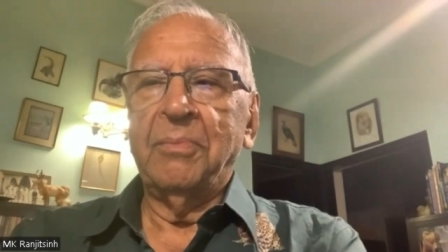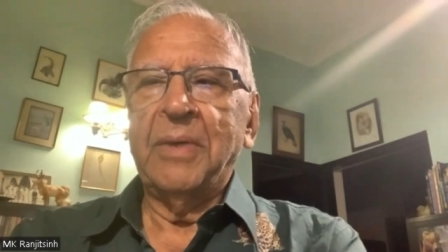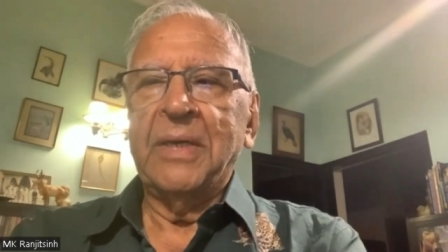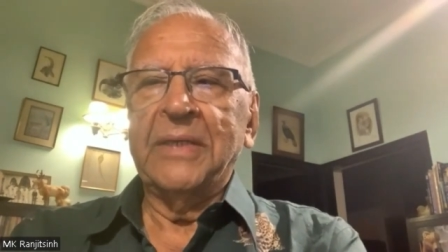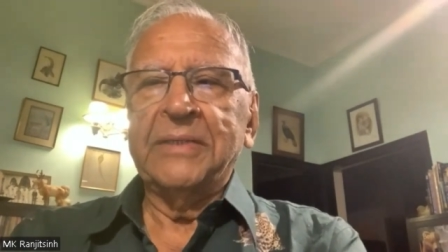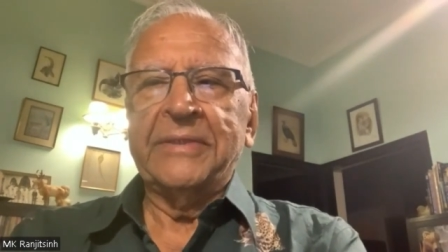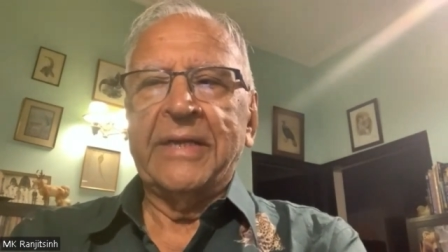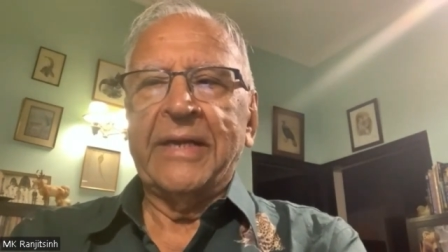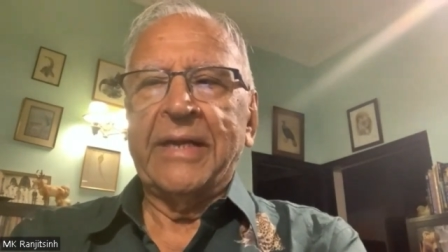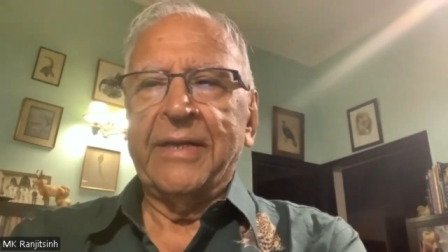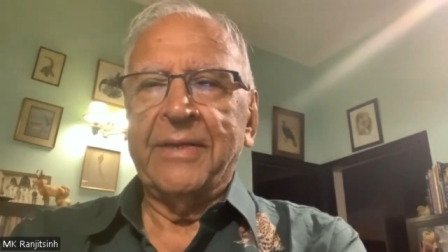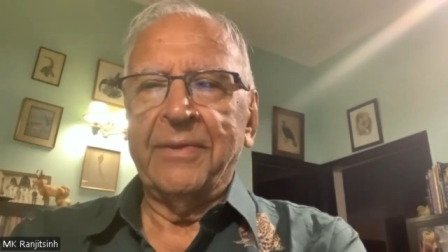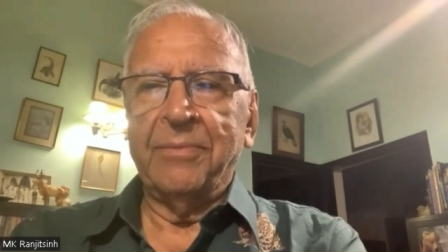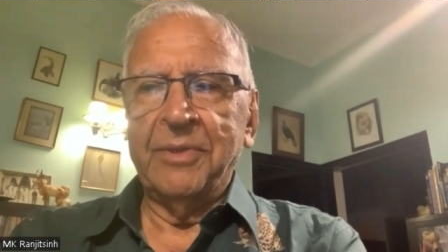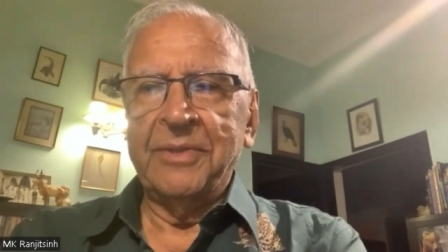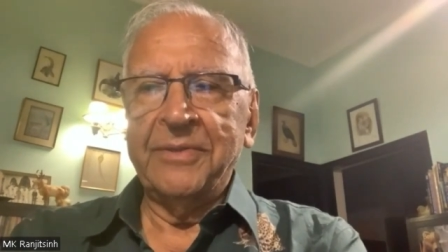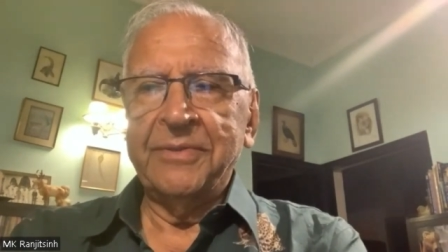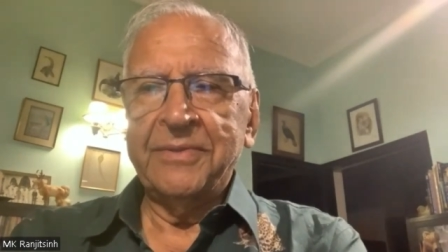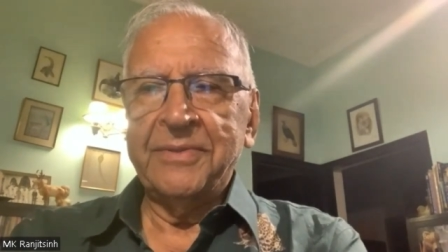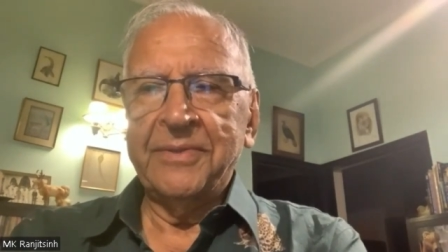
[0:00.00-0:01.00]
other
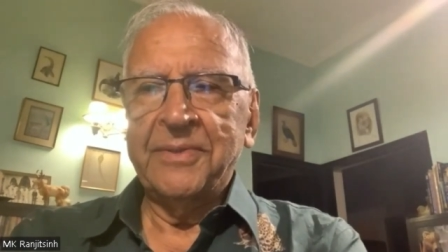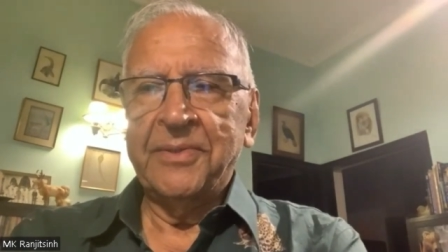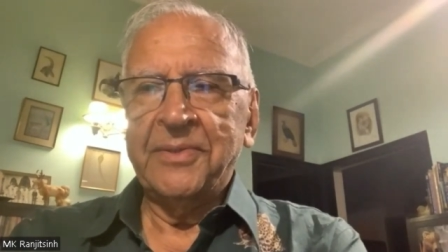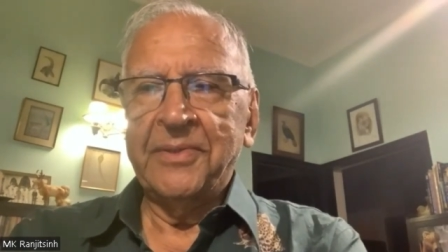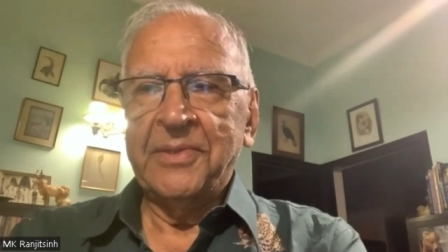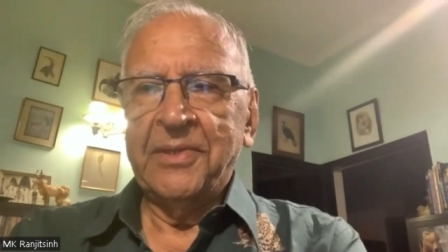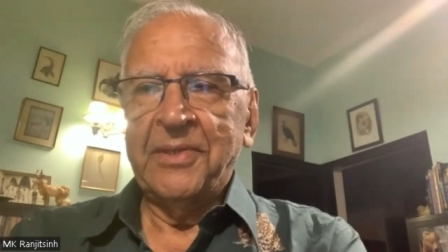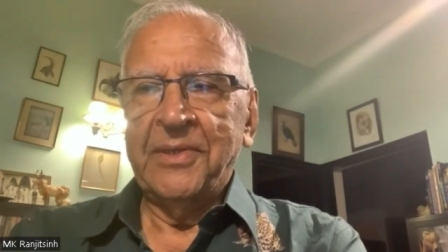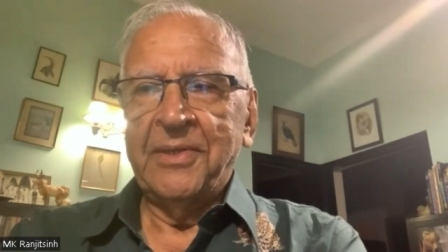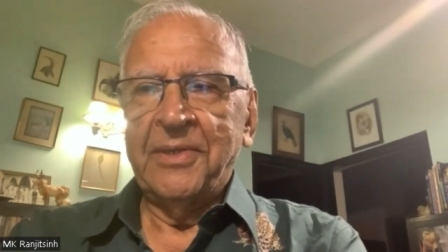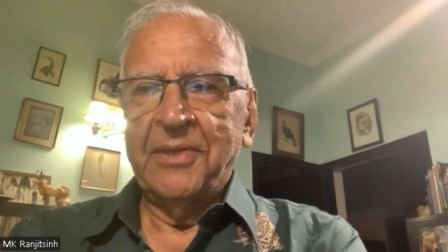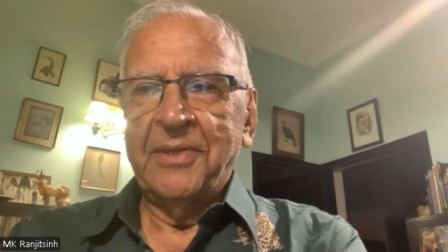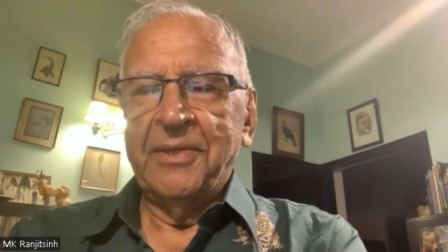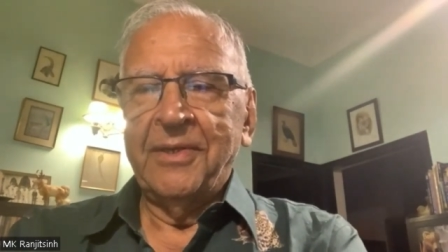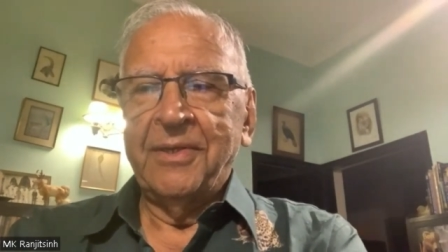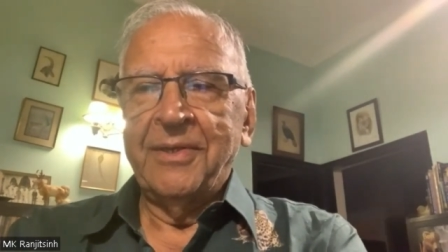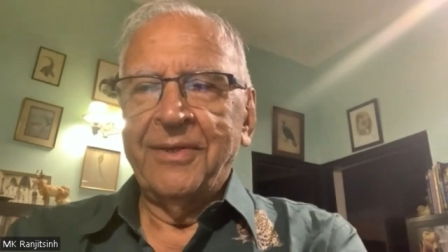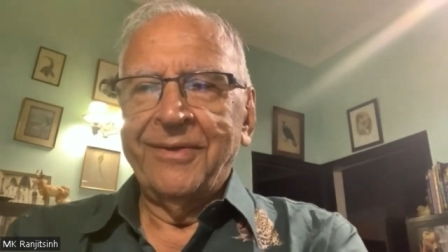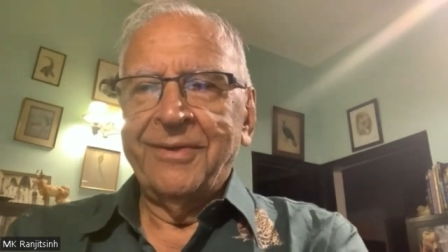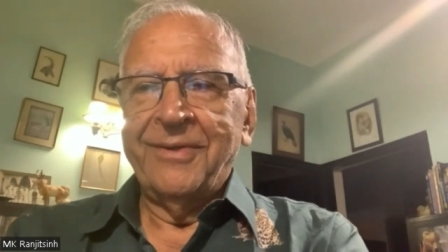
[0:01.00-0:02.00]
animals,
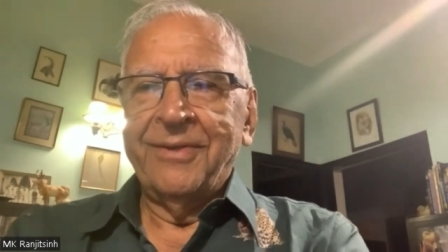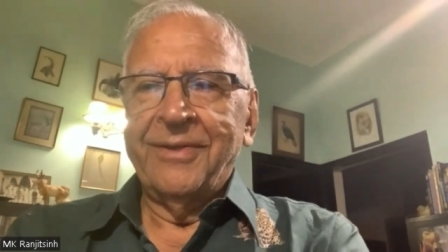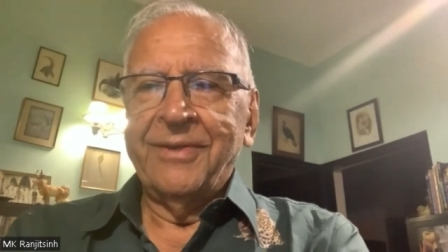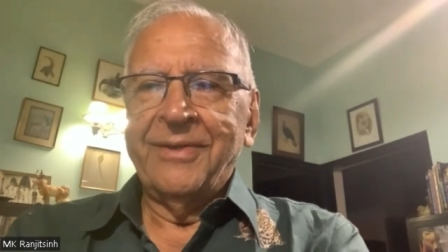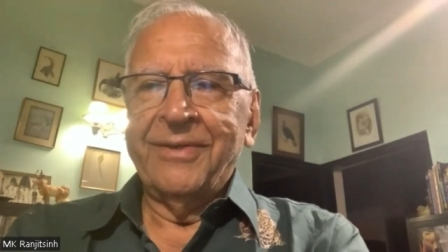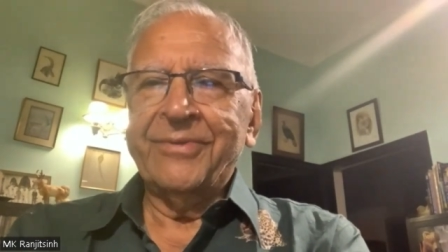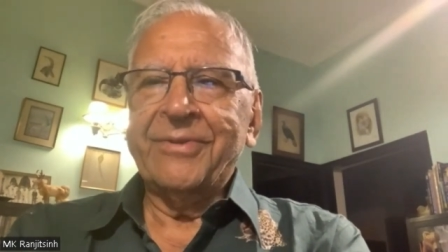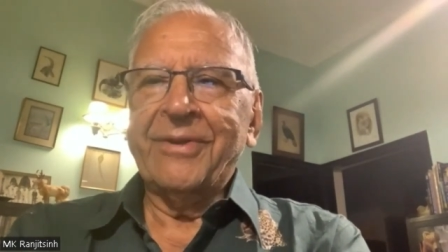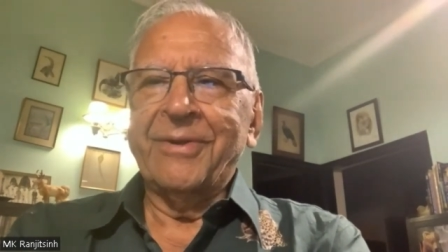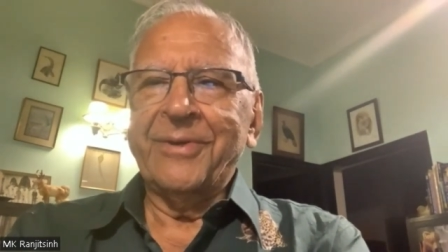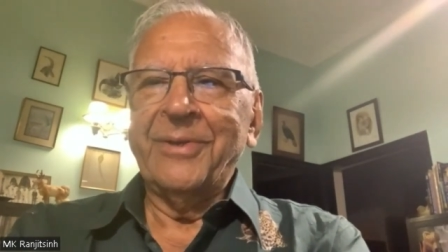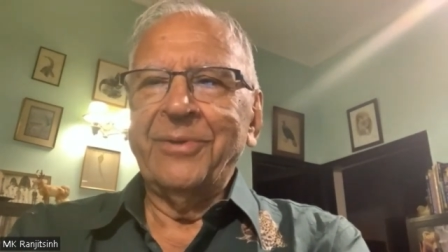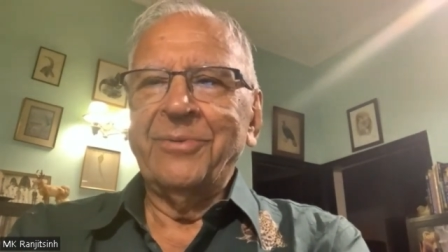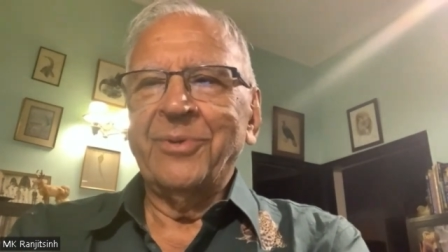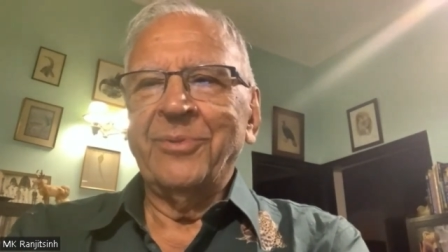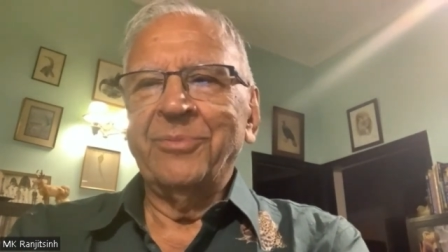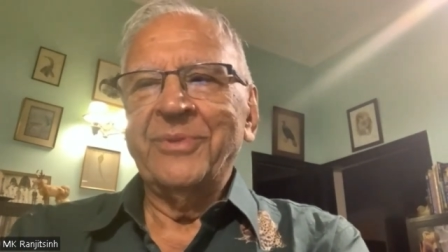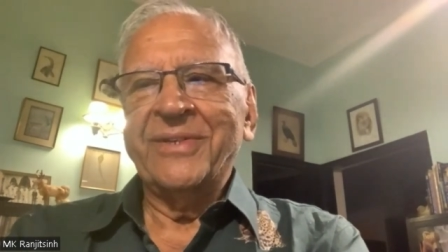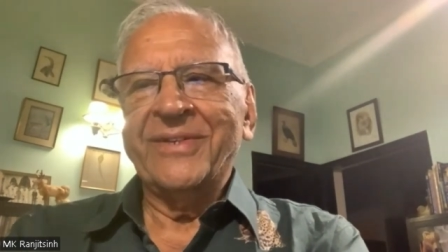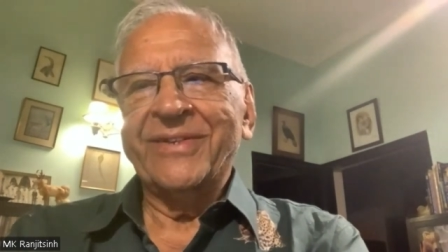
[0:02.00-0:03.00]
starting
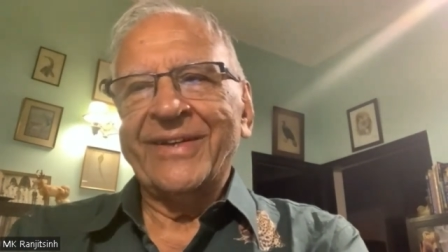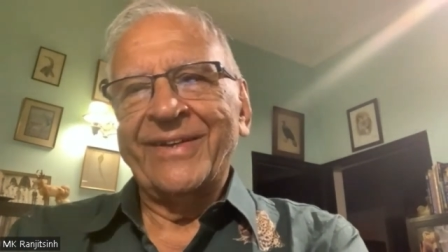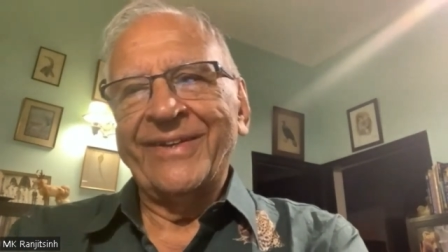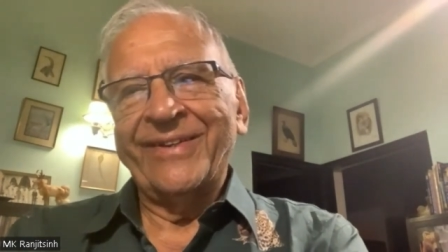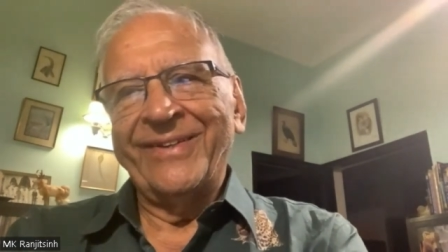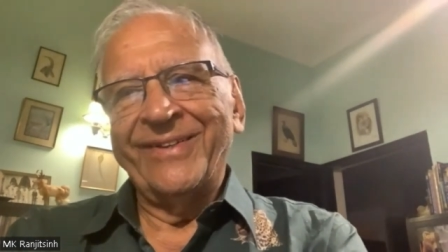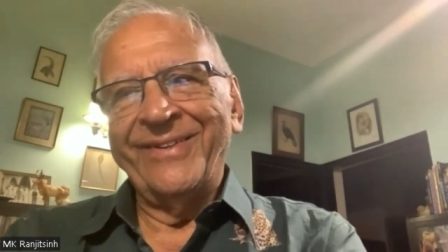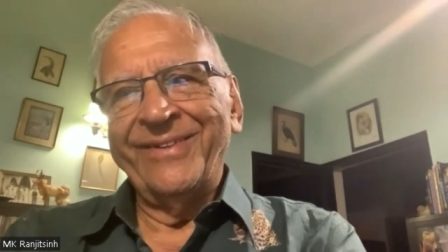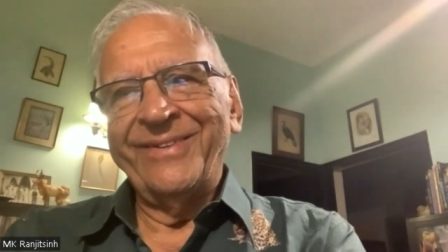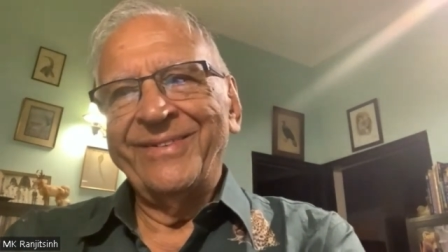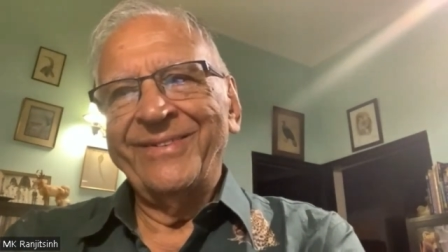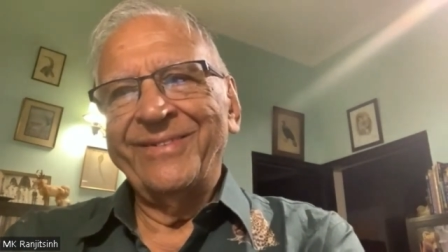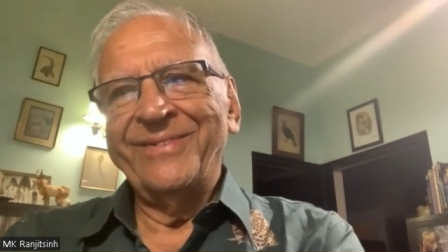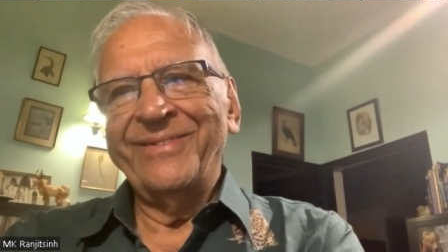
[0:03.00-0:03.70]
from the tiger